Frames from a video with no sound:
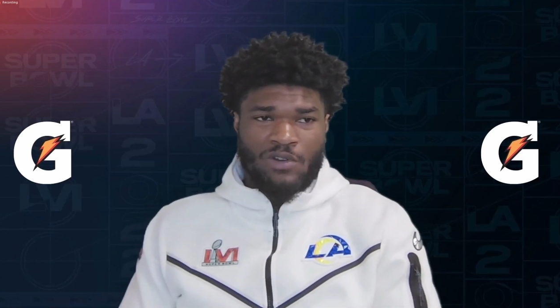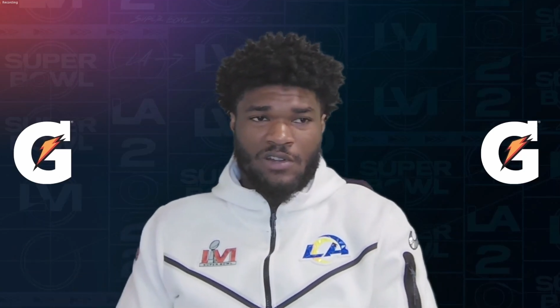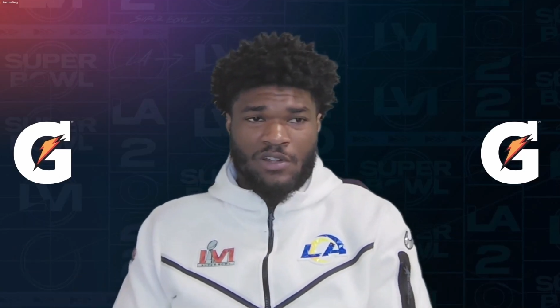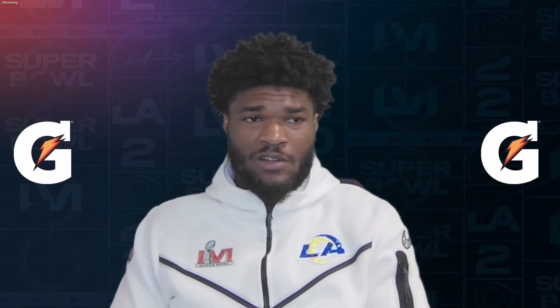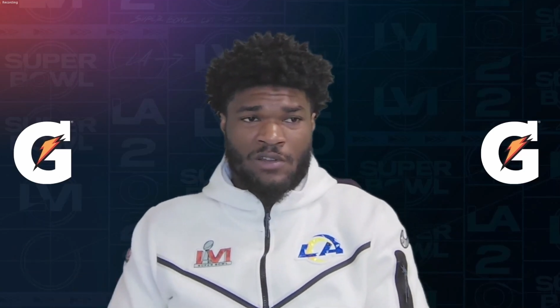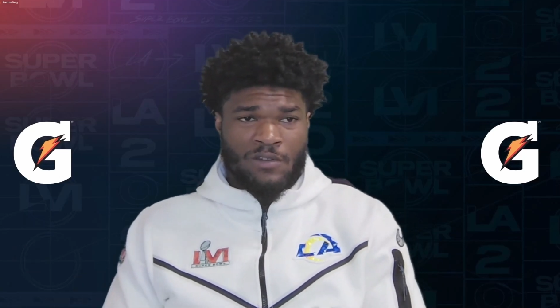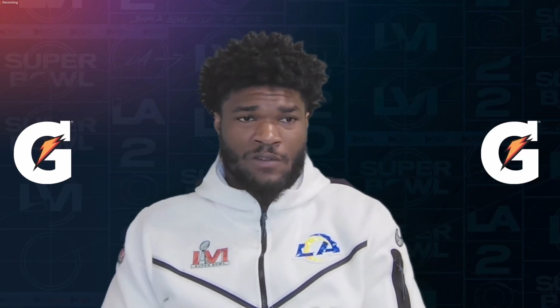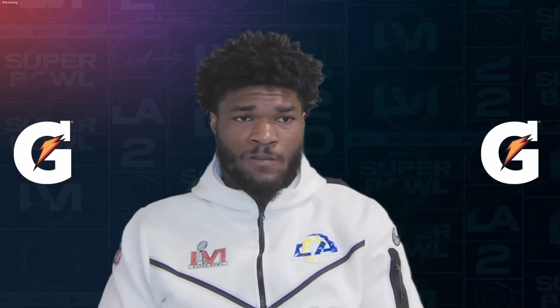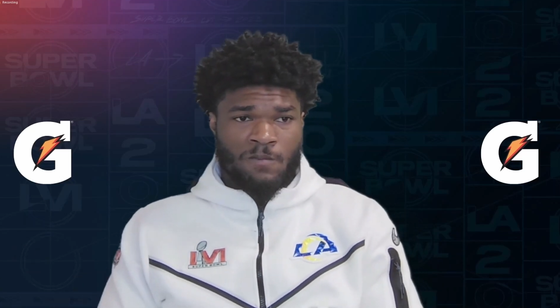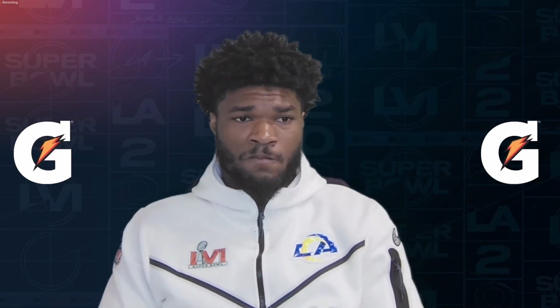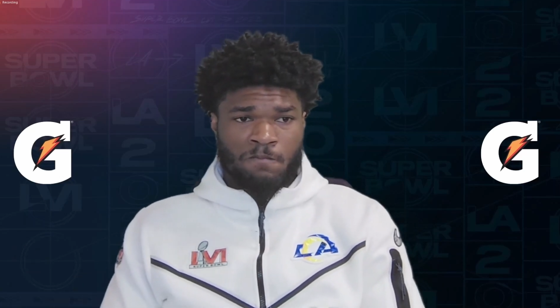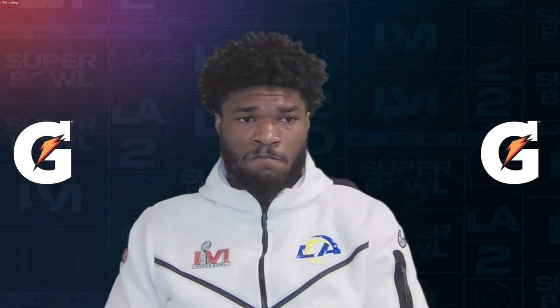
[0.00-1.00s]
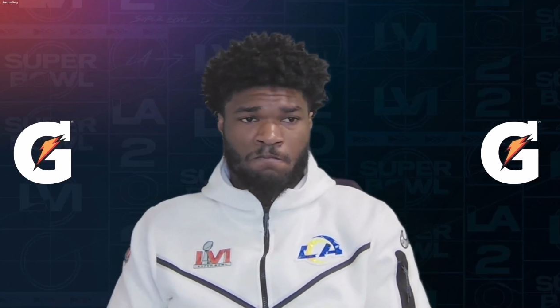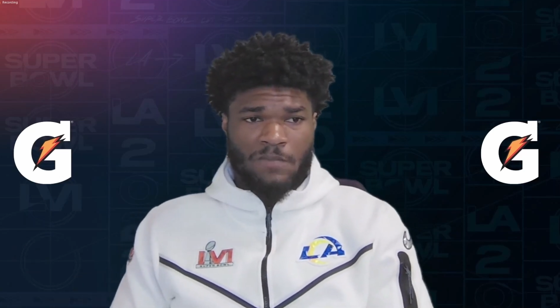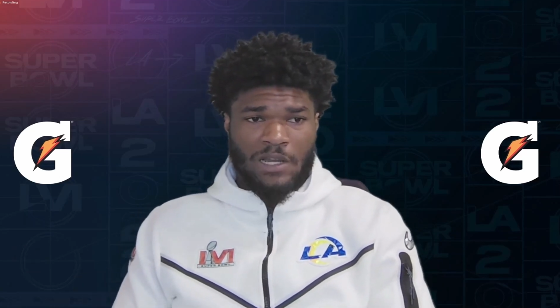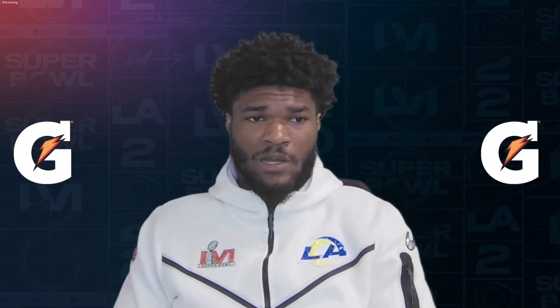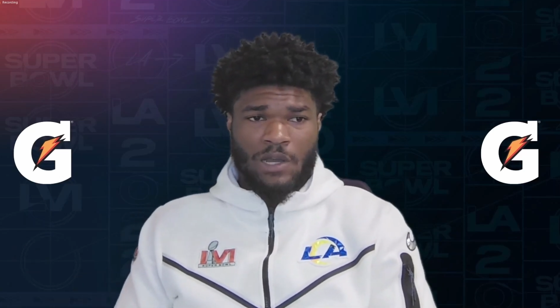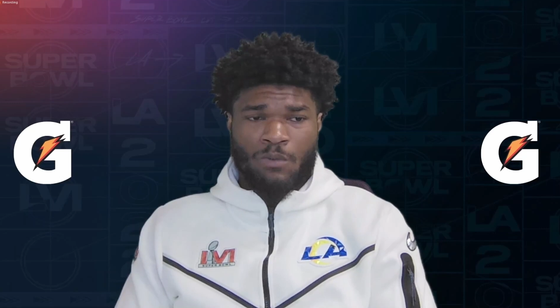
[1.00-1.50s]
Um, I,
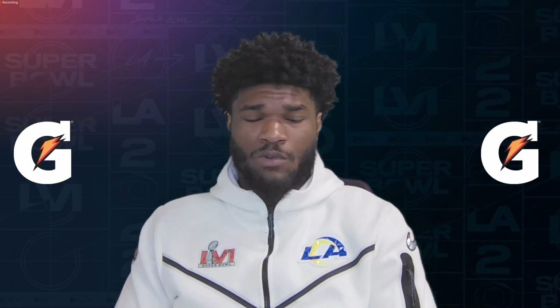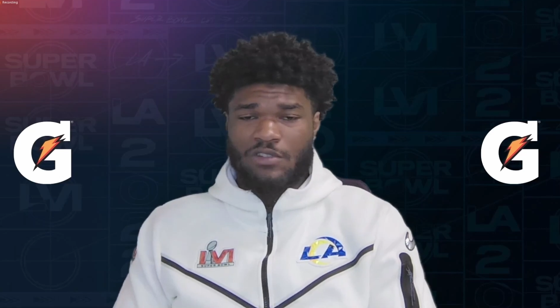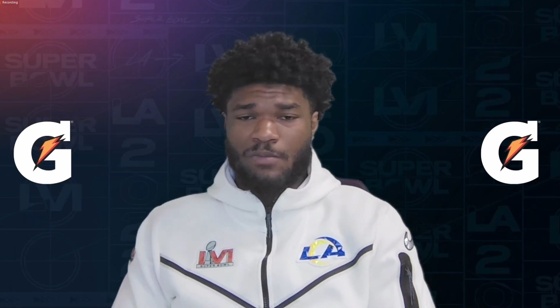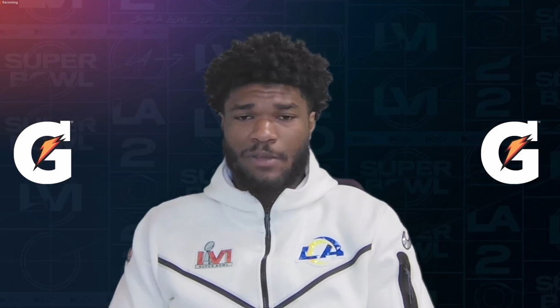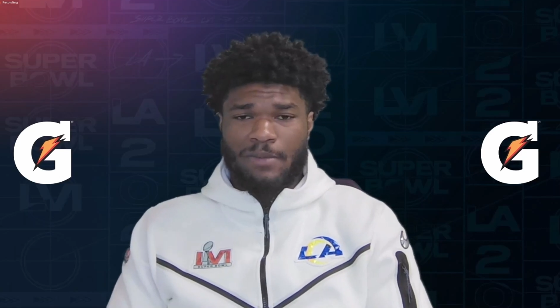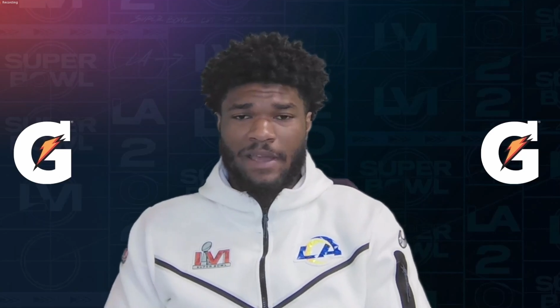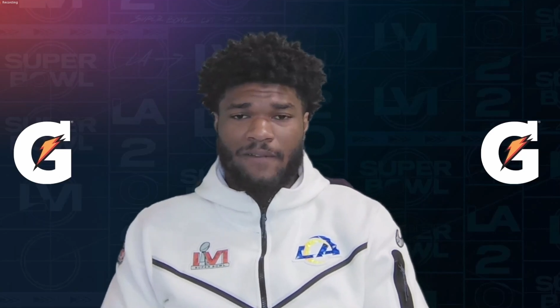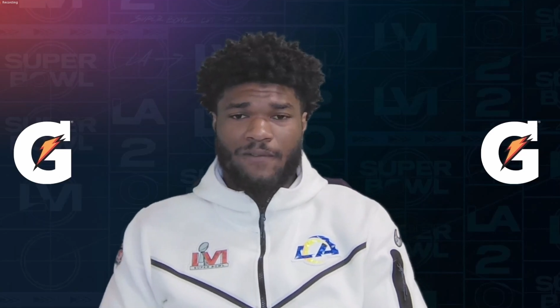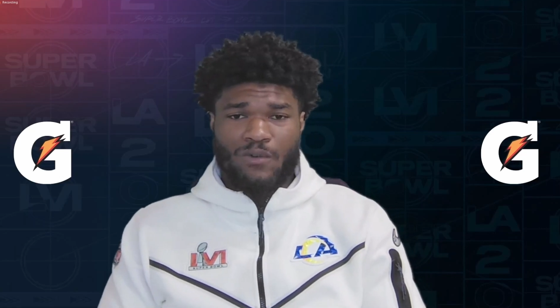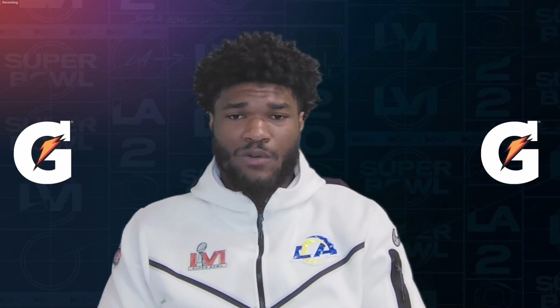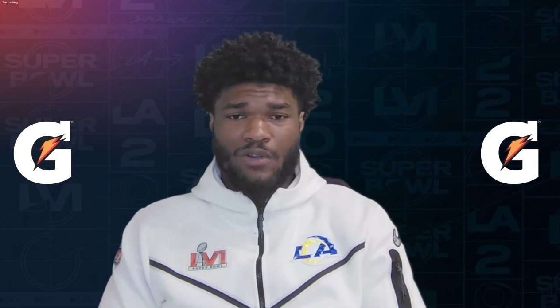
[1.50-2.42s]
I wanted to be back for it,